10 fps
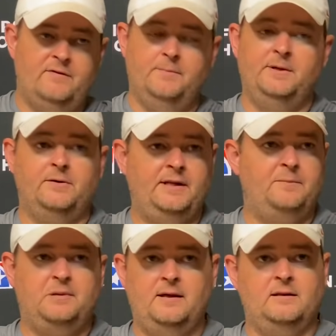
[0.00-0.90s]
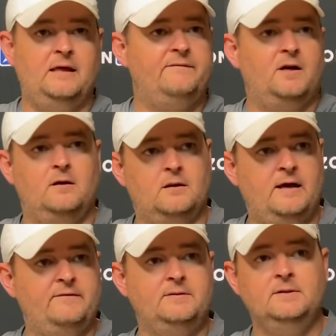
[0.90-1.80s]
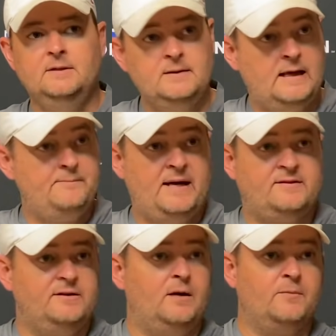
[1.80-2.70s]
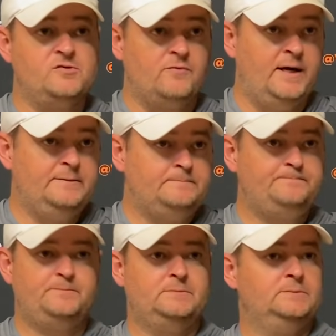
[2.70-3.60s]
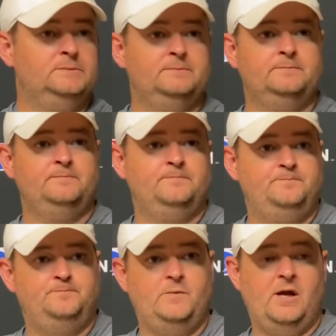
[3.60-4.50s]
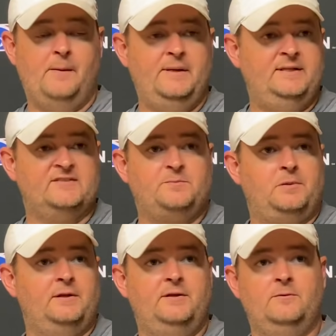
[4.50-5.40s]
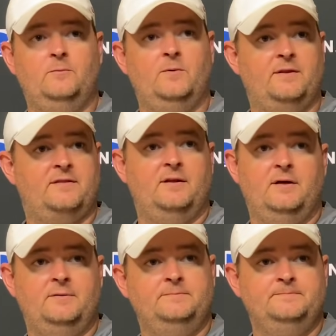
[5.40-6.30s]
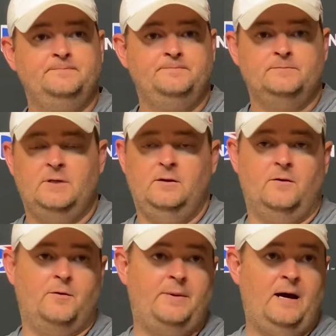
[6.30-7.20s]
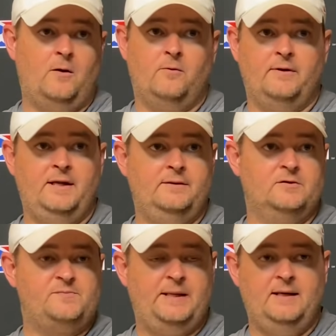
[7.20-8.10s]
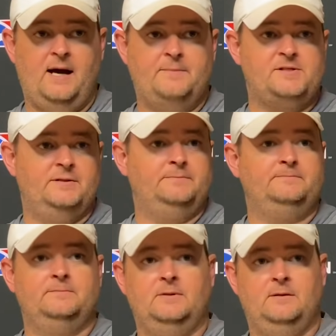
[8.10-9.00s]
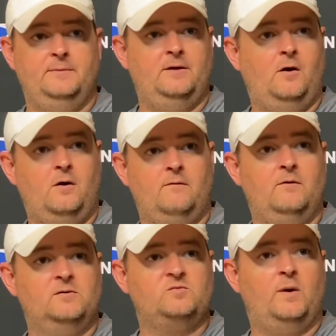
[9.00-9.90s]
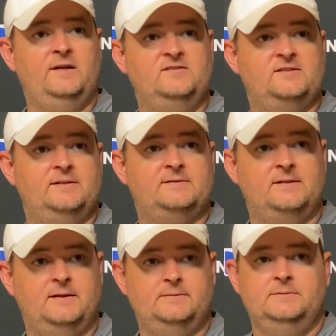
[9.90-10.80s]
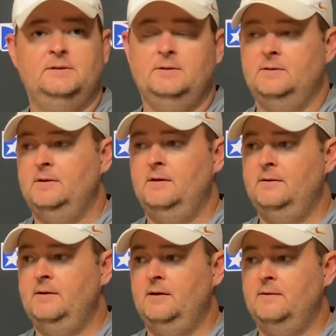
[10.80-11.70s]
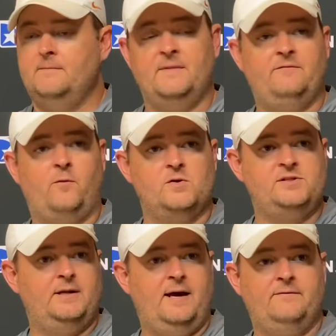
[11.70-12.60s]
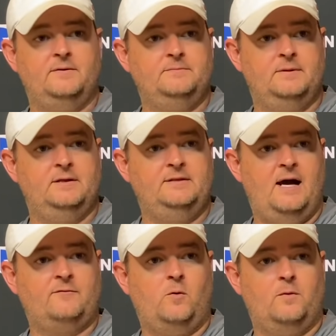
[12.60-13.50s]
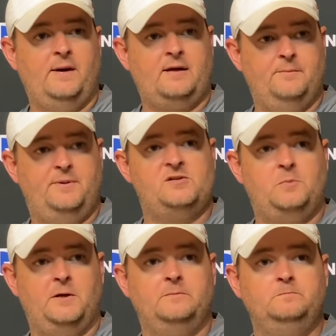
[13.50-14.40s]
the ability to play 11 on 11 and make the numbers right. You got to be disciplined with, you know, their power read, their speed option. I mean, all of those ways that they force you to have a dive quarterback and pitch play.